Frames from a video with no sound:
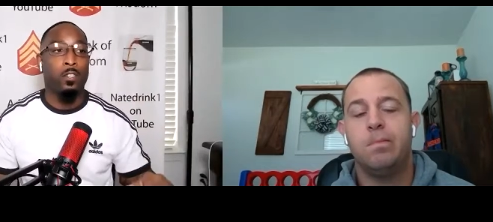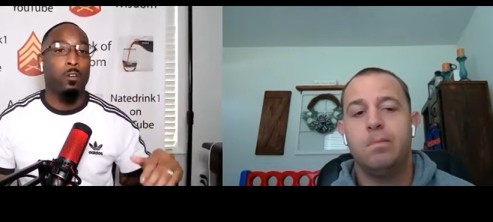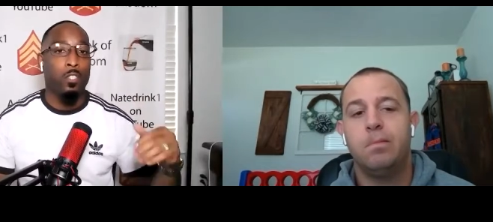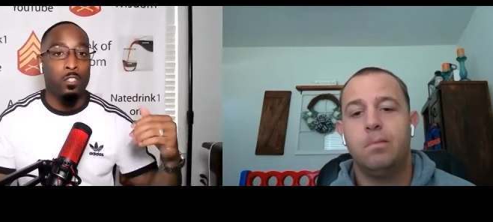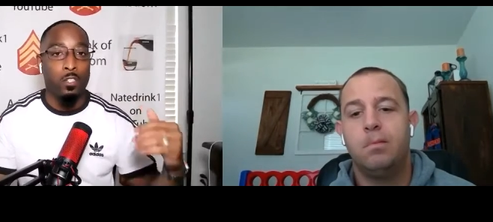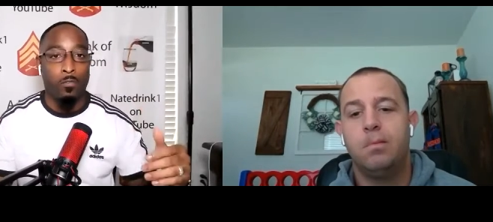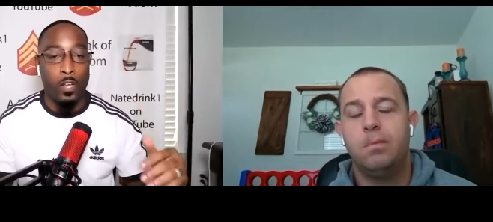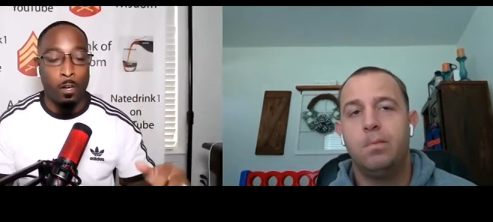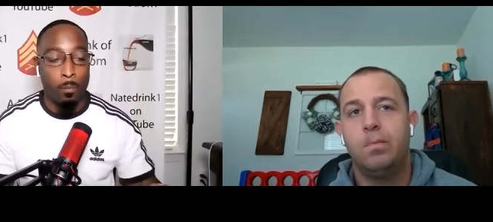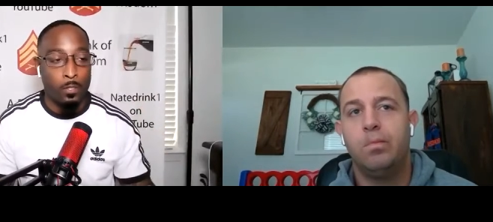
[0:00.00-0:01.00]
Speaker 1: on this
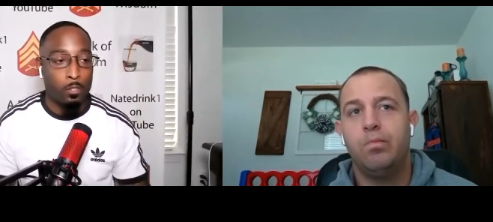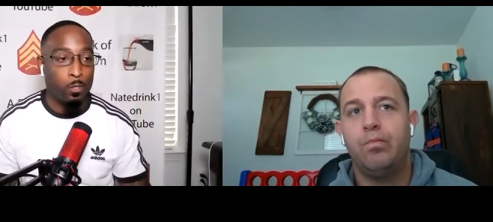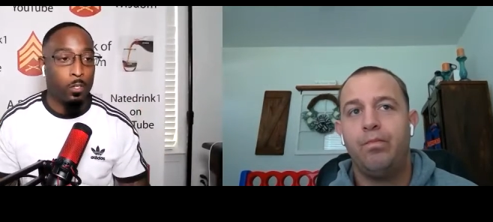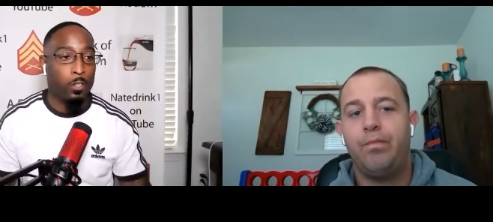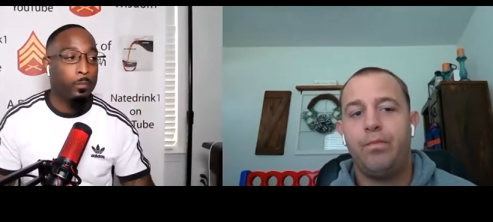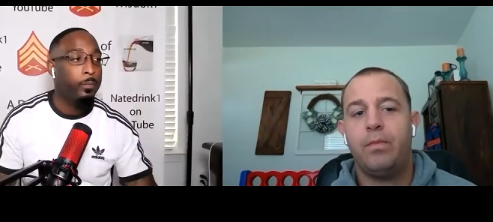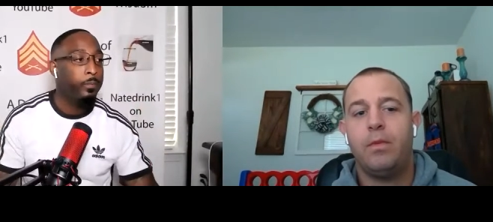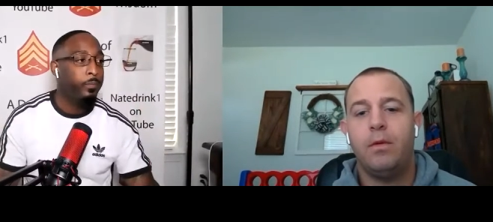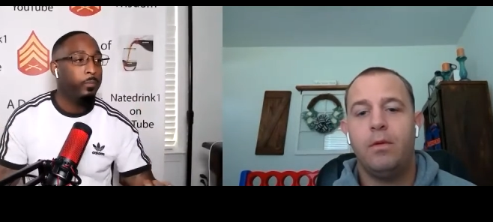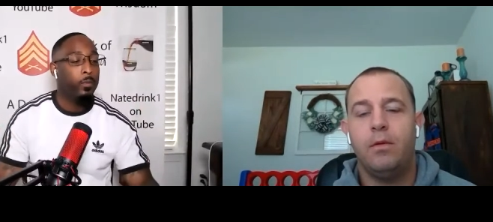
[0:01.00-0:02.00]
developing story.
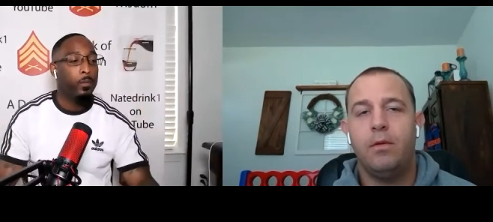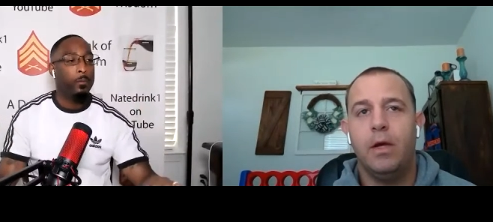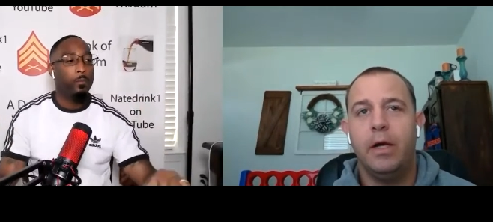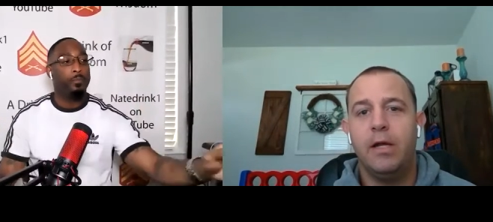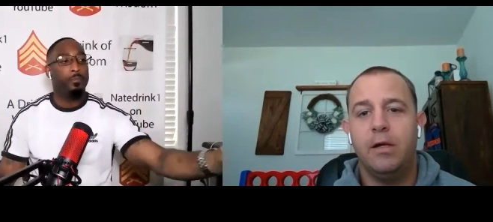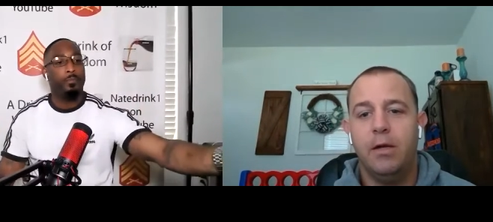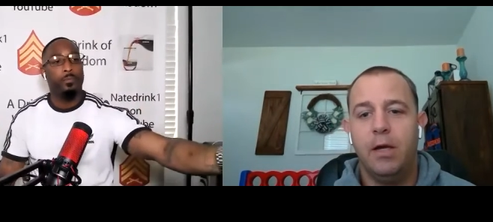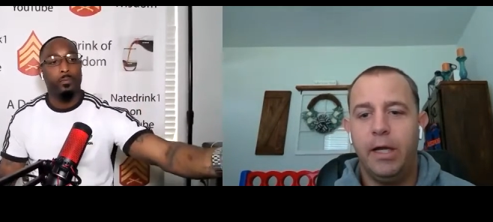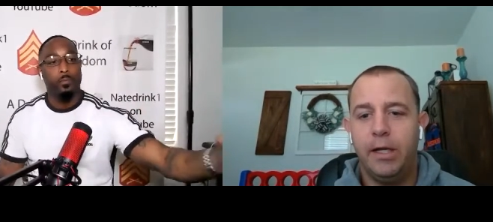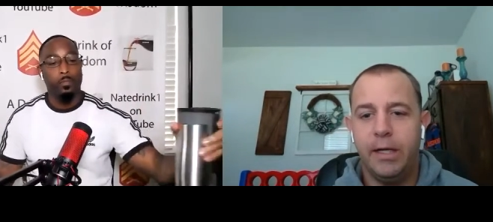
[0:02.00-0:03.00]
Speaker 2: I gotta I
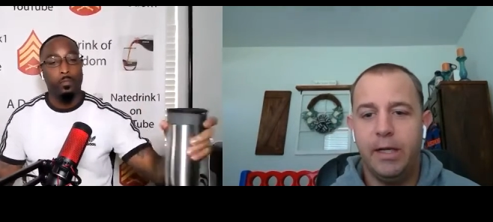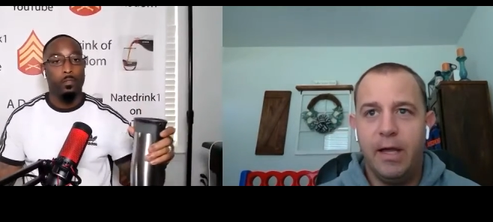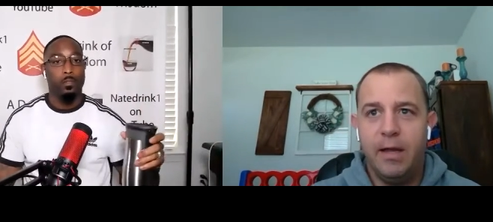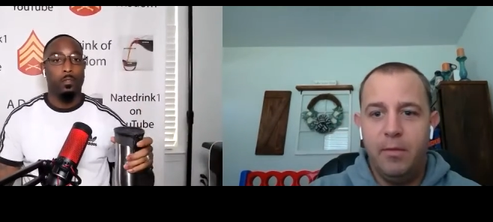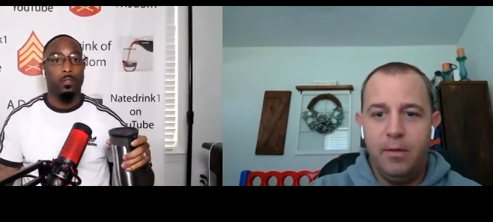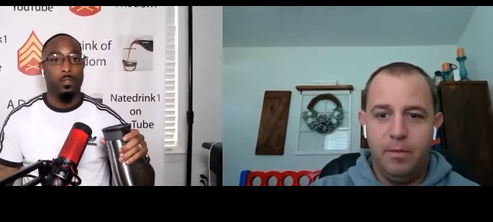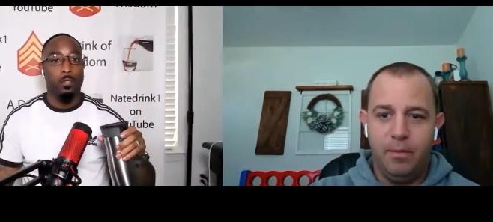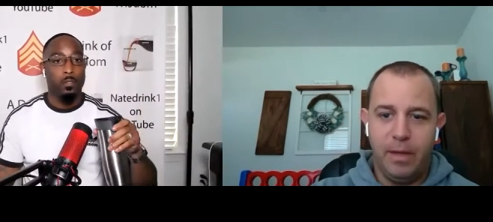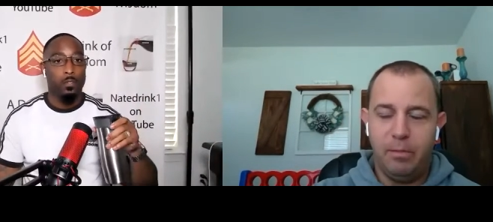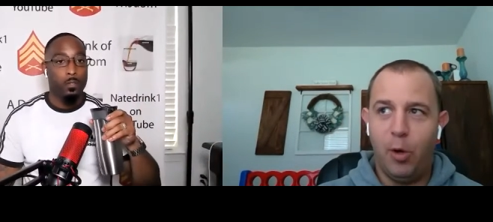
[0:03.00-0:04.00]
gotta get at that
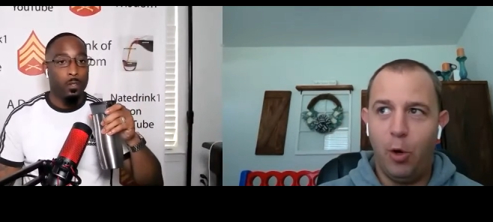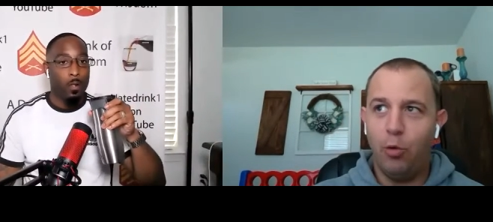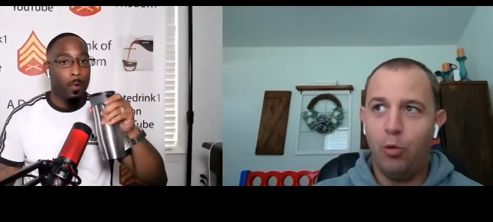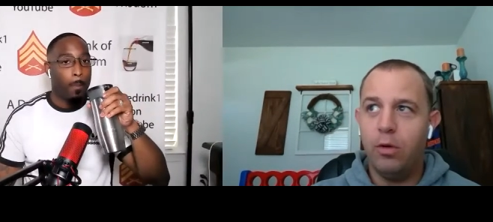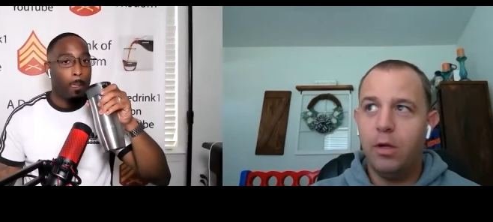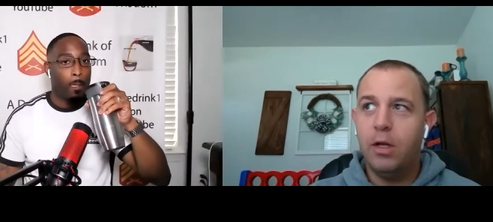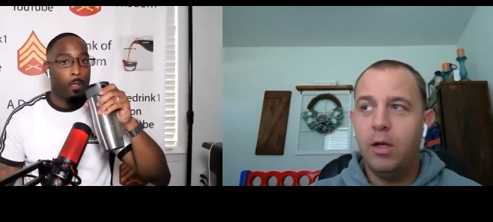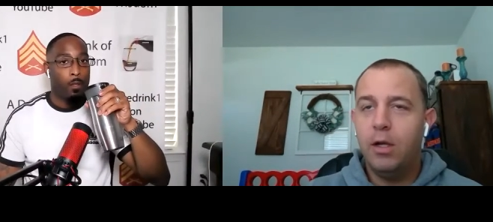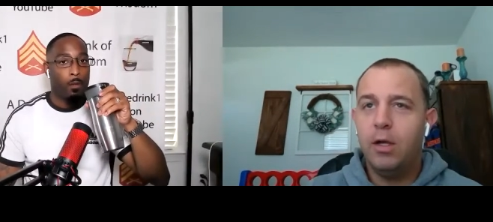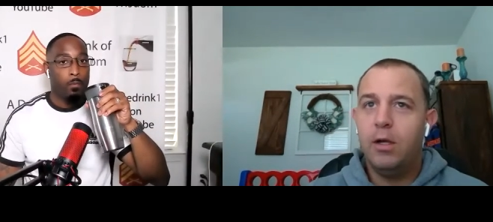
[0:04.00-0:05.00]
um that poll
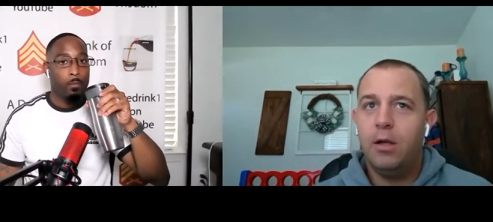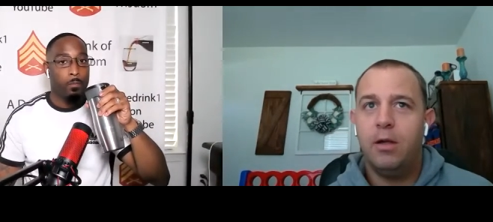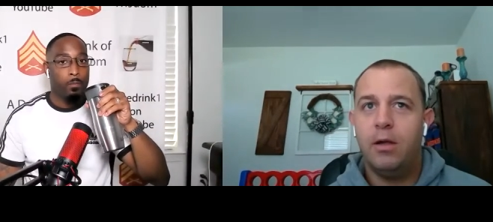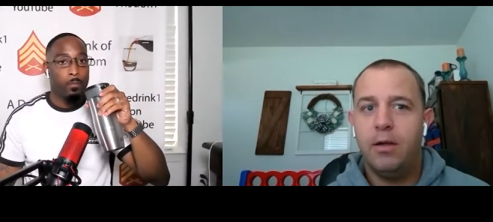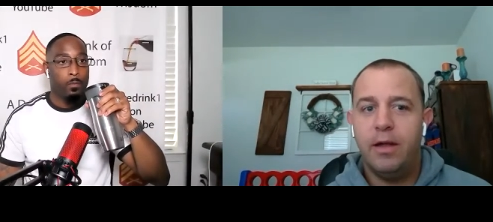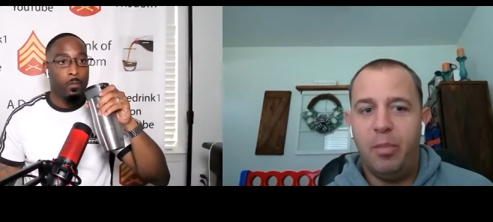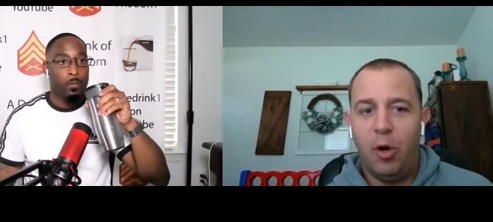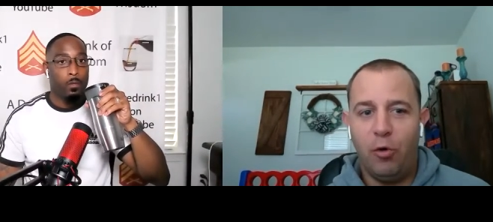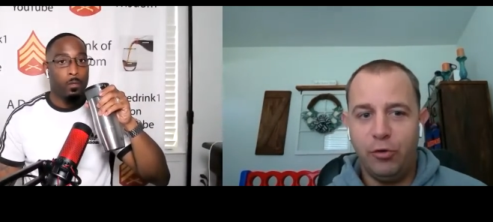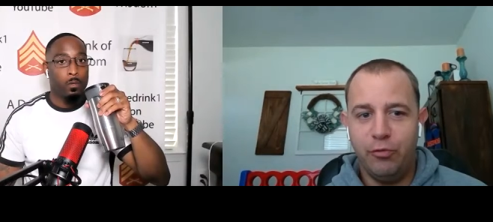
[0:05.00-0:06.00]
that
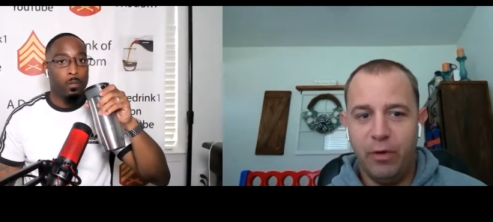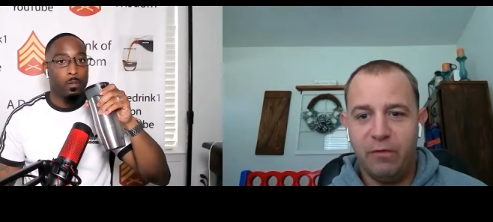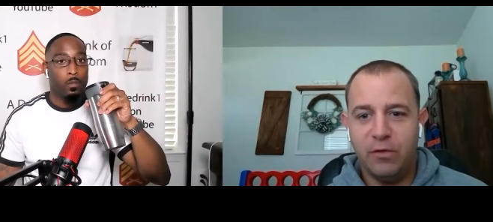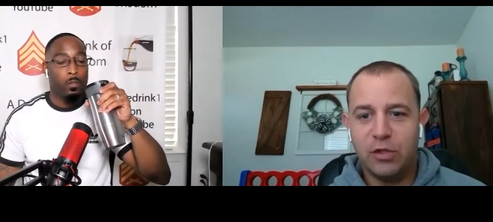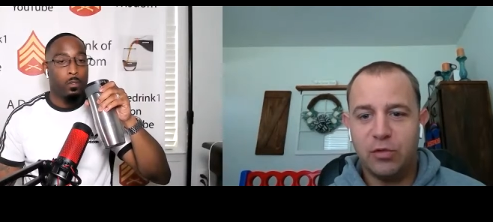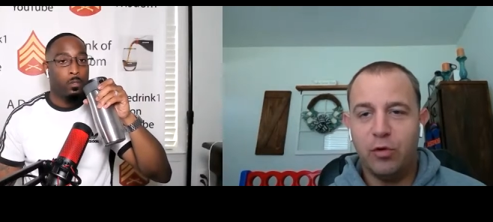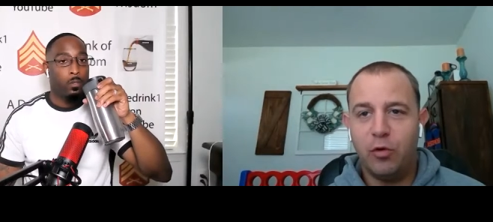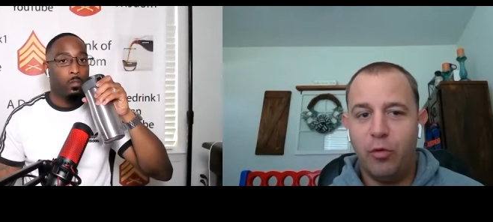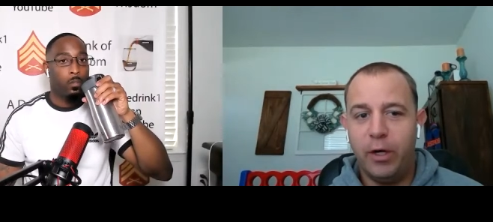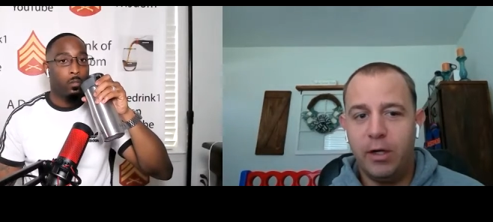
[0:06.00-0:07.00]
poll you referenced real
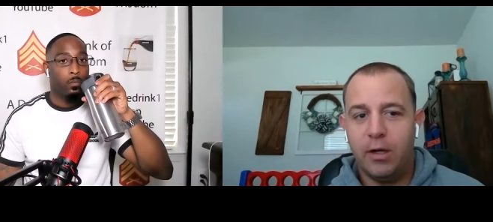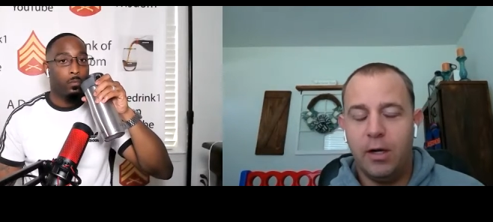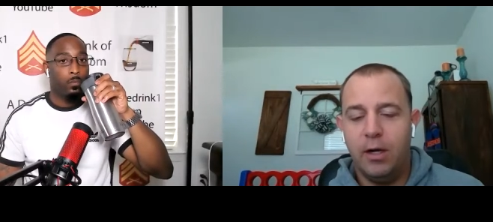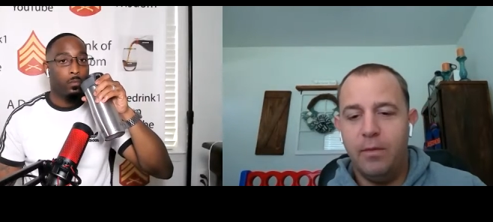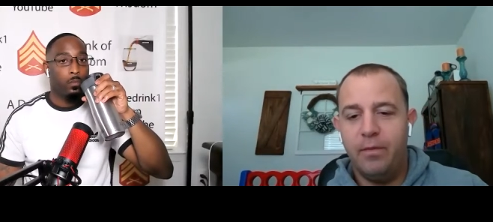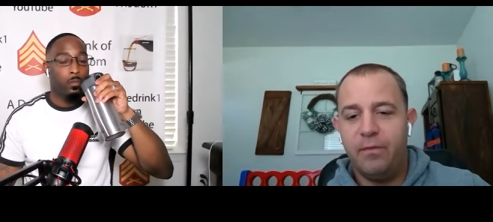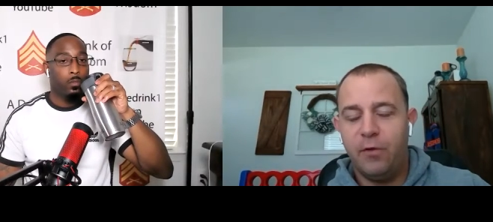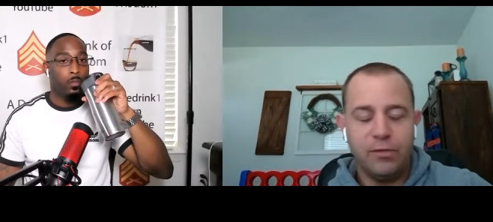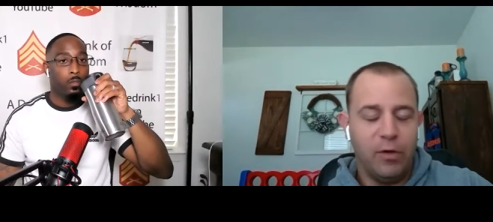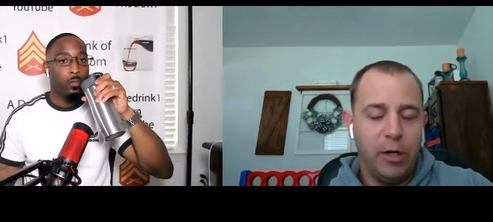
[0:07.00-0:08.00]
quick. Um,
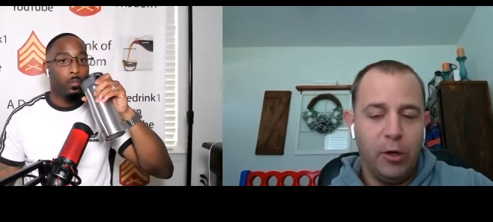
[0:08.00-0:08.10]
first of all, I